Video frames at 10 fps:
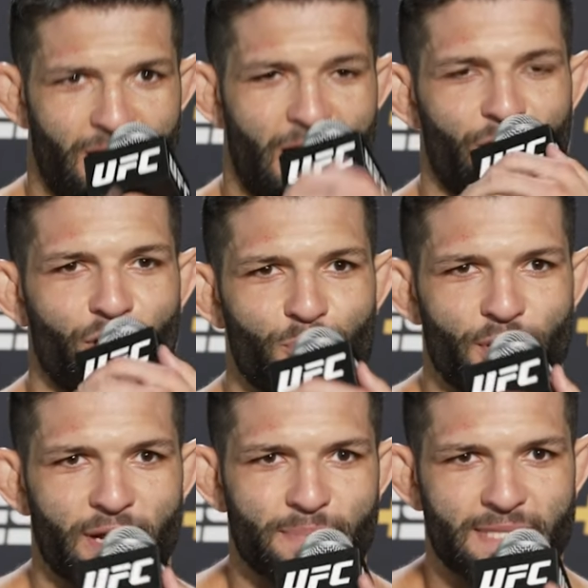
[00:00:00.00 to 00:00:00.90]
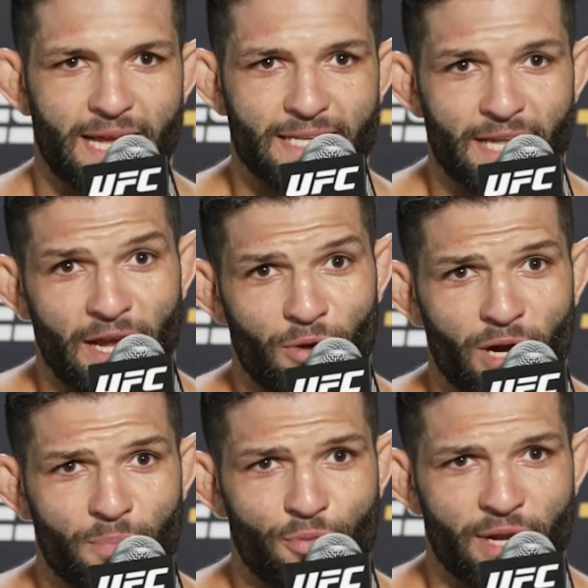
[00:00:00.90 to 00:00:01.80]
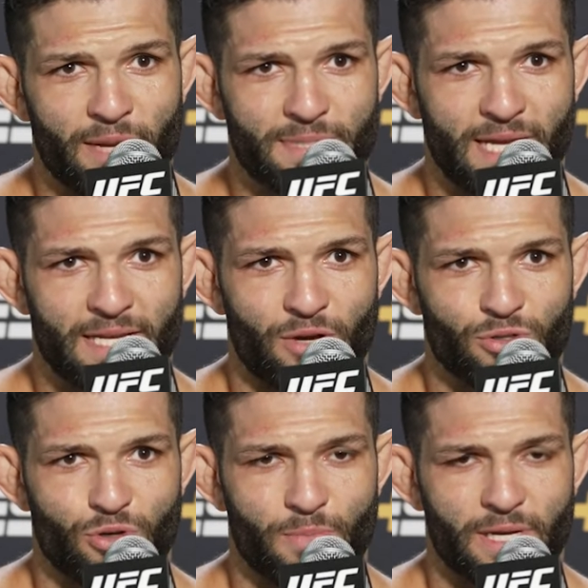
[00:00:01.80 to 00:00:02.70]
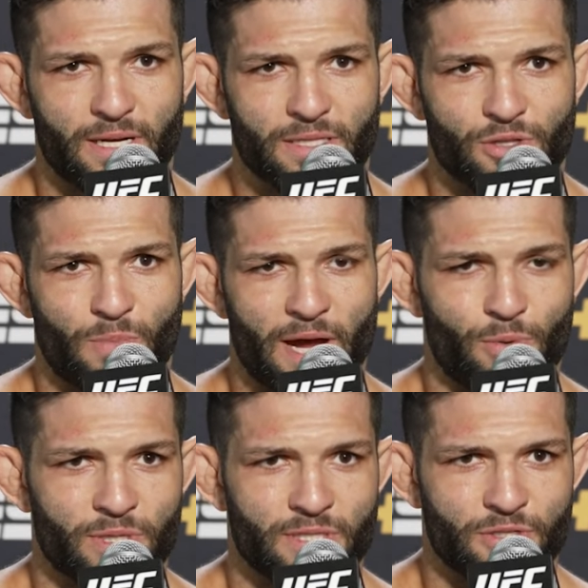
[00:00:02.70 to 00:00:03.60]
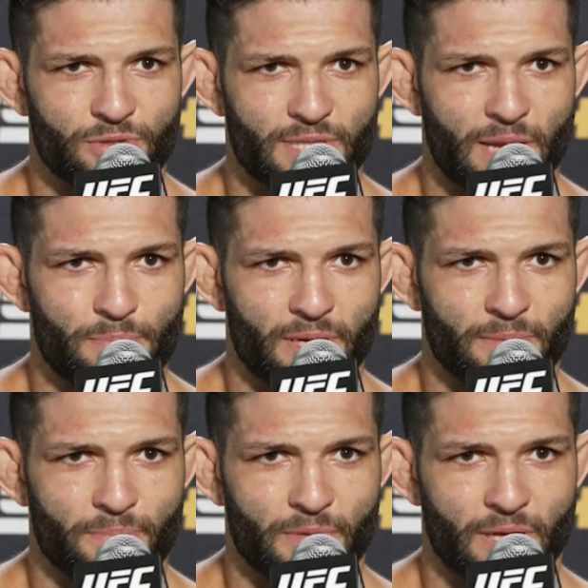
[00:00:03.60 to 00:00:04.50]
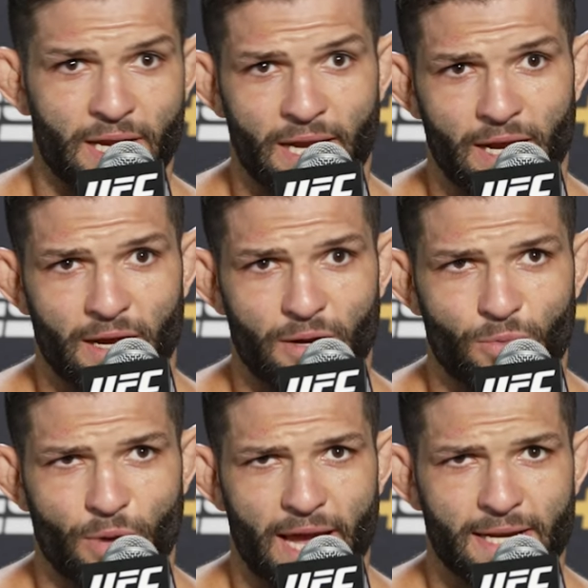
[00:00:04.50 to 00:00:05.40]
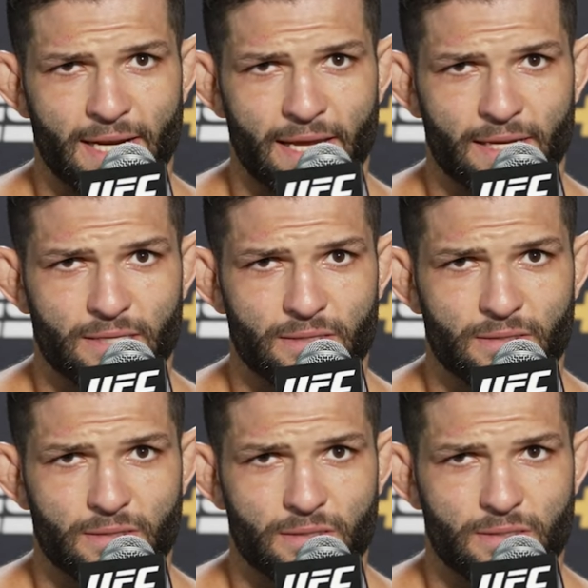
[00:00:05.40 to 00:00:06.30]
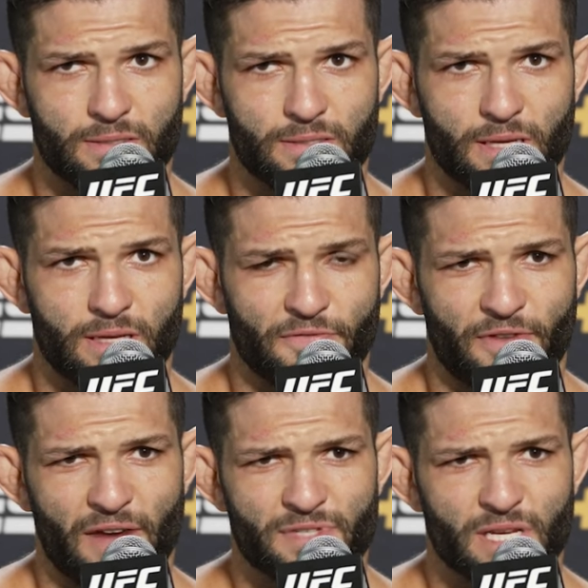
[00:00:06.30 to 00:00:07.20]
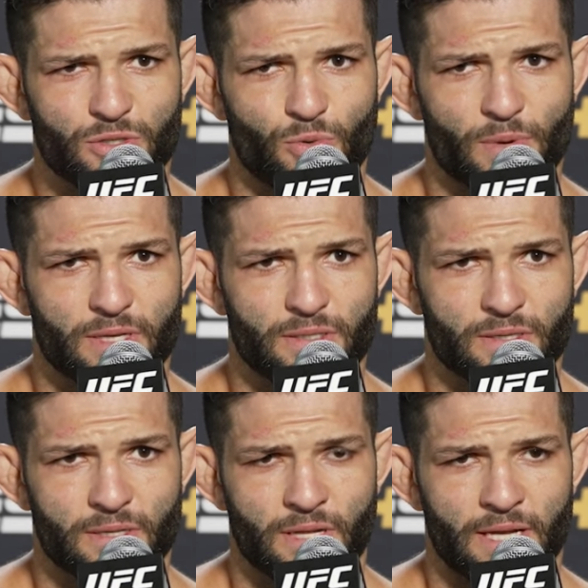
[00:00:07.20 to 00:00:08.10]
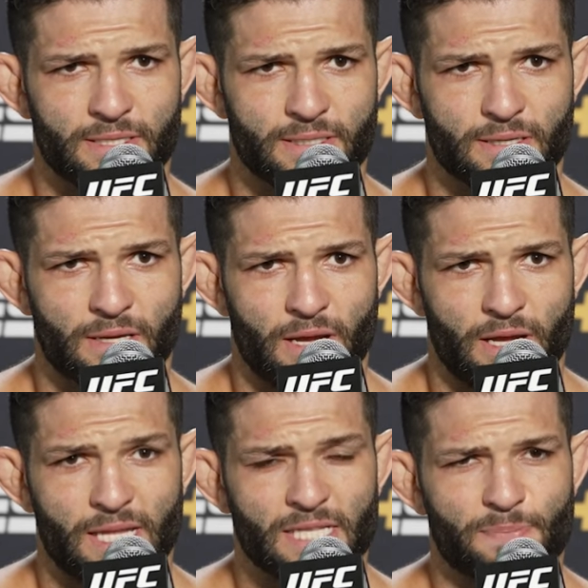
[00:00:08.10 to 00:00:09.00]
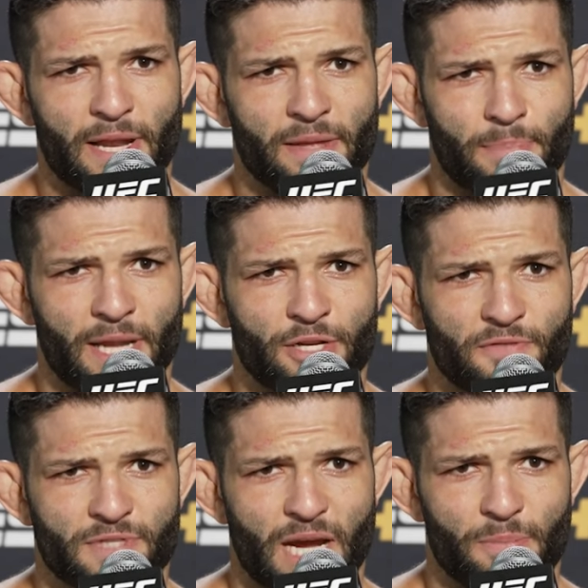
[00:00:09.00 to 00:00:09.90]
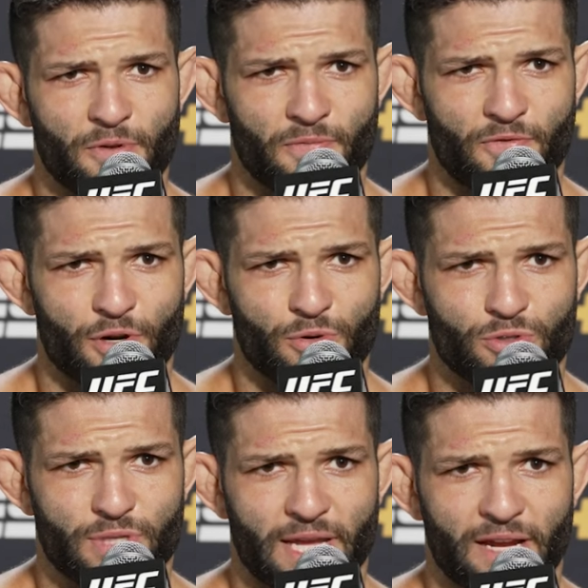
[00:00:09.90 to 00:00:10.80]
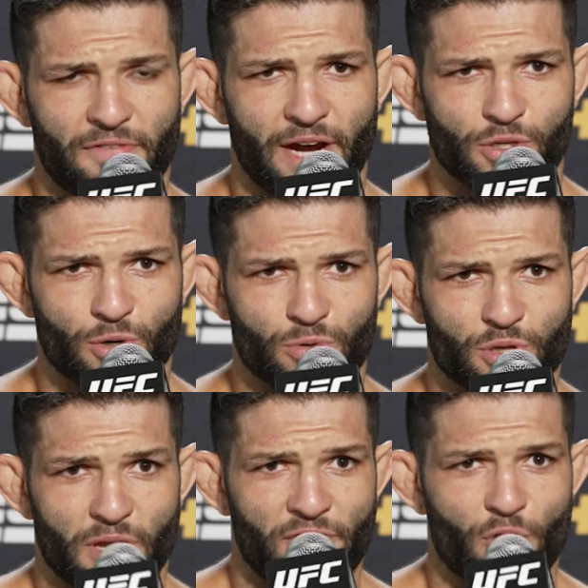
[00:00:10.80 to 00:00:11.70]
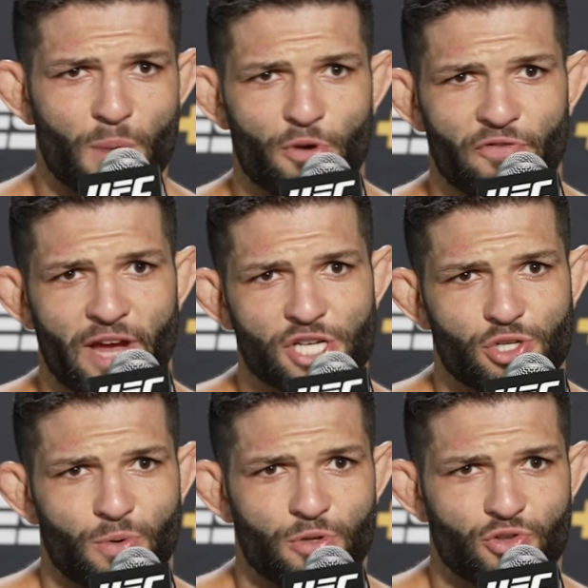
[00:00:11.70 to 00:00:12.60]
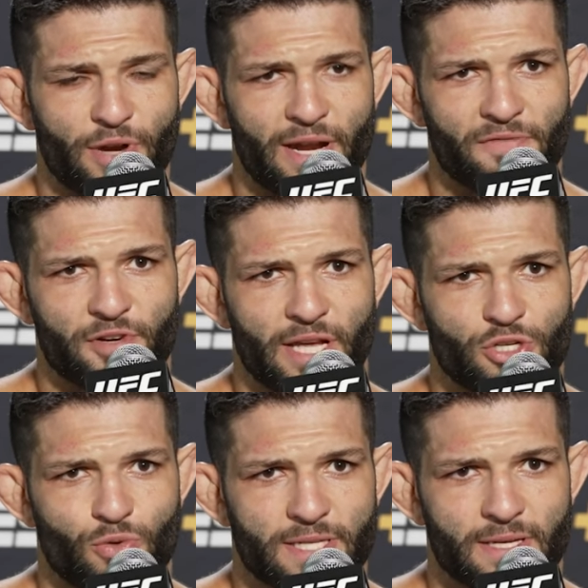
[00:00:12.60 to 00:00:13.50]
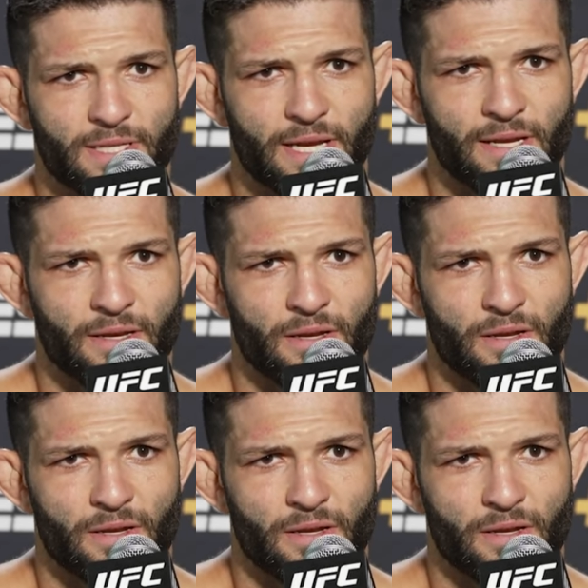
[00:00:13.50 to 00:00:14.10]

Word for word: I got pretty upset. And I got pretty upset also because nobody wanted to step in, and uh, we had like six, five, six weeks. That's that's plenty, plenty of time for you to take a fight. You know, so if you are professional, you train every day, twice a day